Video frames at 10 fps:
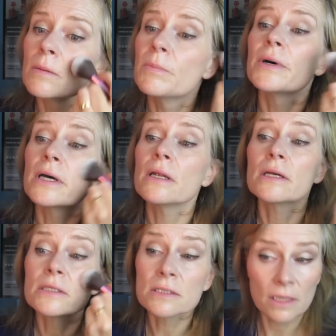but I
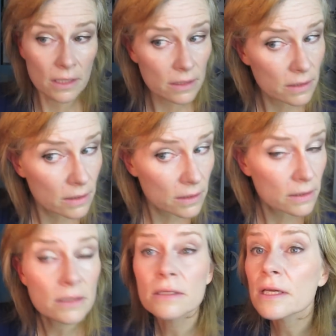just can't
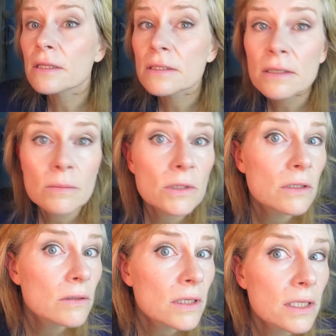take the time to
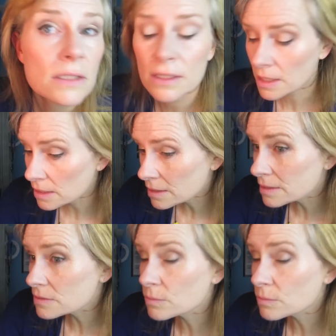do that today because,